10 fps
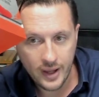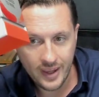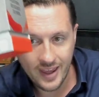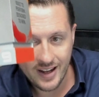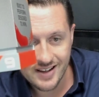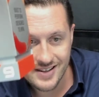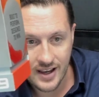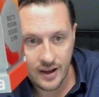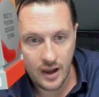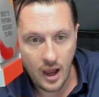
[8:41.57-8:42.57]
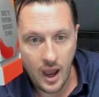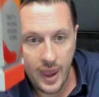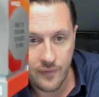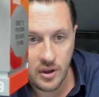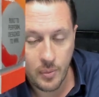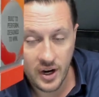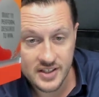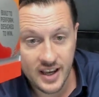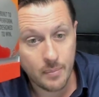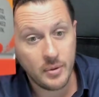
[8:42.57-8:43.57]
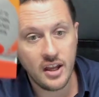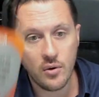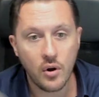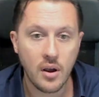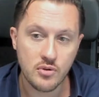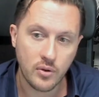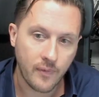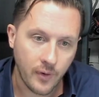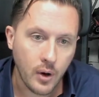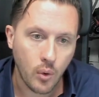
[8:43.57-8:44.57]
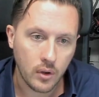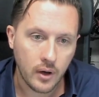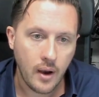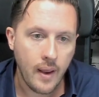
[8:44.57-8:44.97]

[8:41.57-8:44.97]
it is a hefty price tag, but the other one comes with a free cooler.